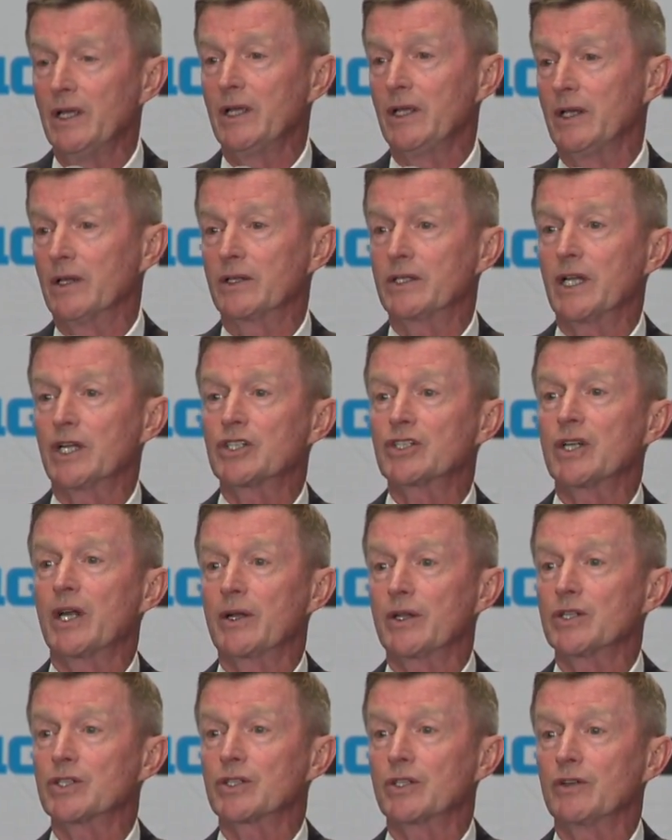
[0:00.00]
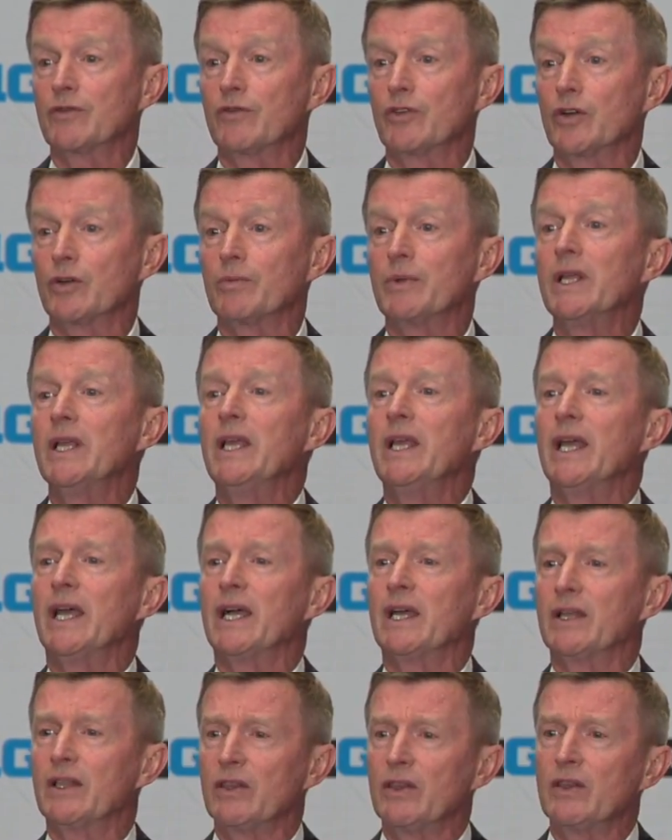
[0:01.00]
you know, touchdown is confirmed.
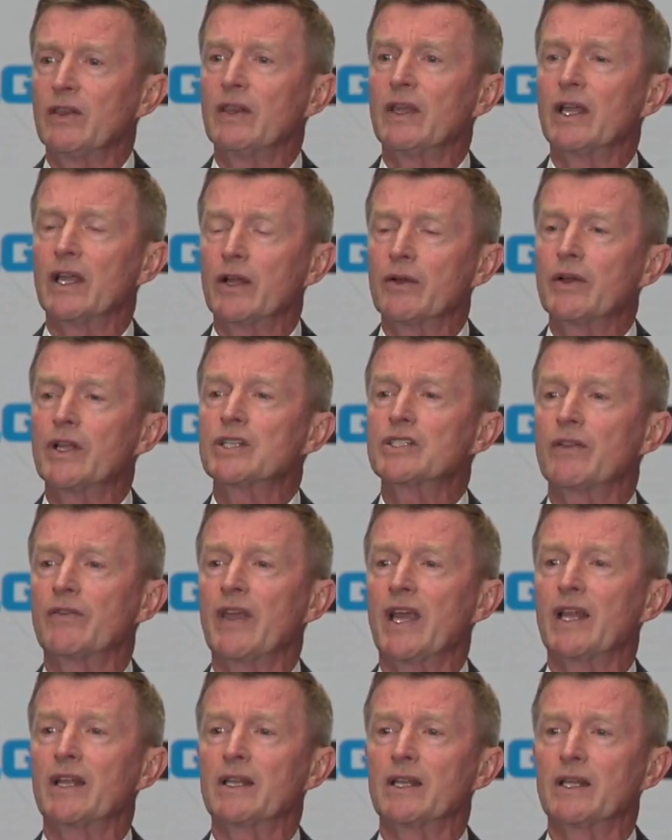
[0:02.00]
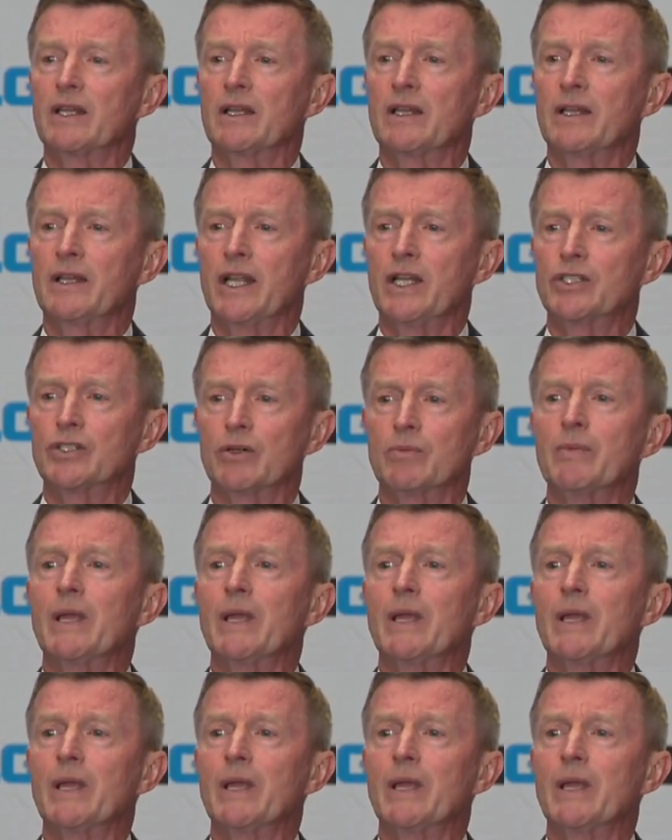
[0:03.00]
Uh, areas of that uh, nature.